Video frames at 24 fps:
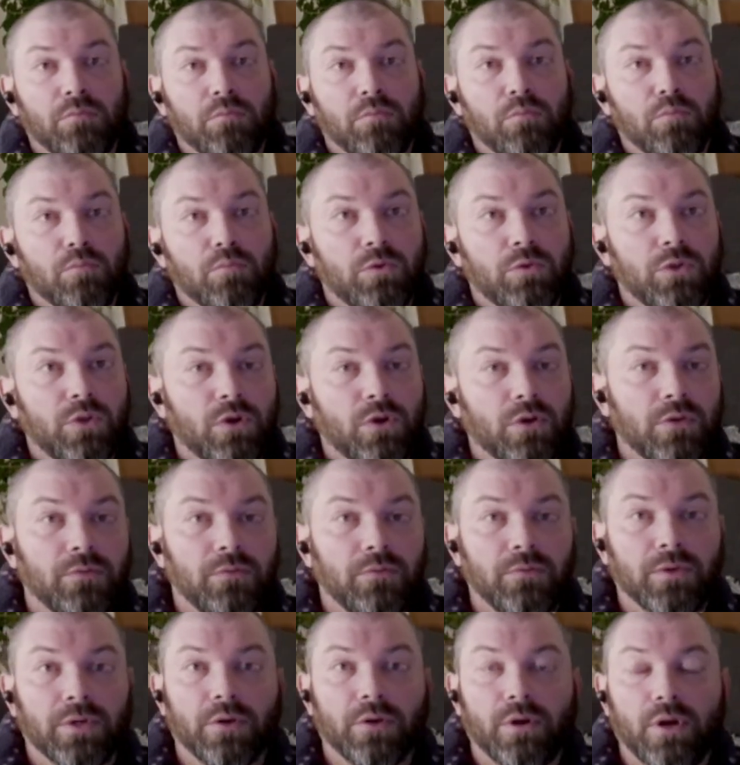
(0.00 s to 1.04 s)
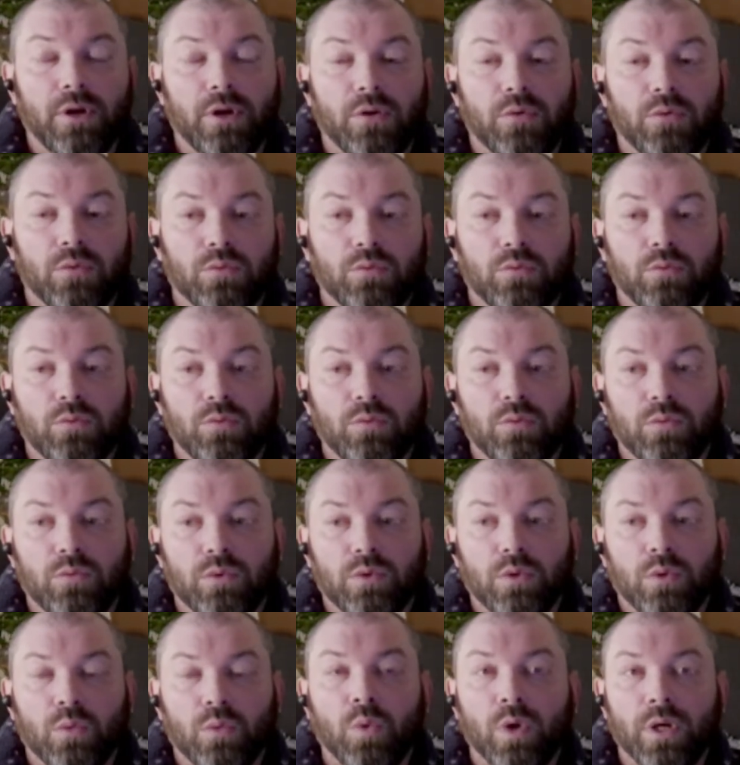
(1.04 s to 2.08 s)
start to figure out
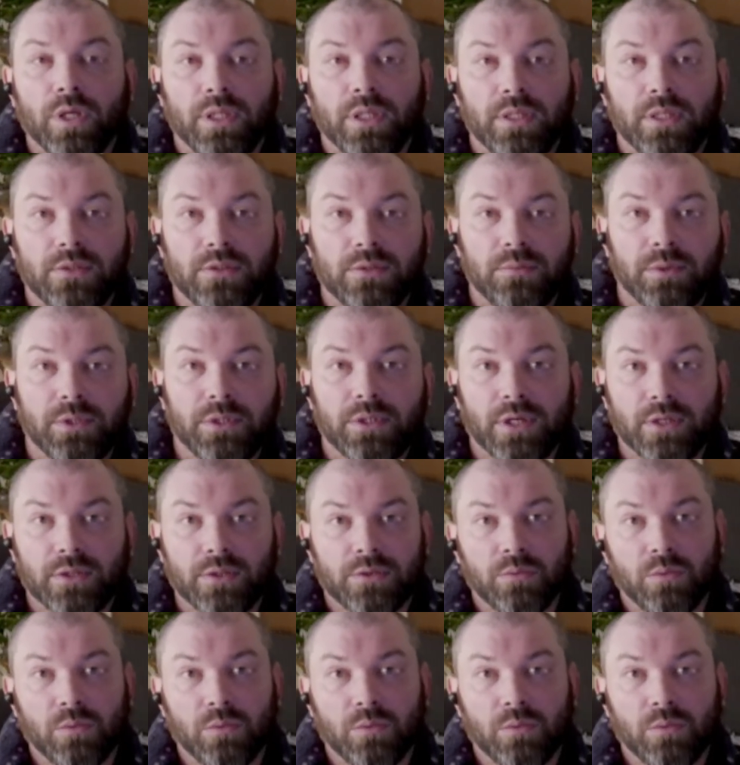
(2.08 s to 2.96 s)
what needs to be adjusted, what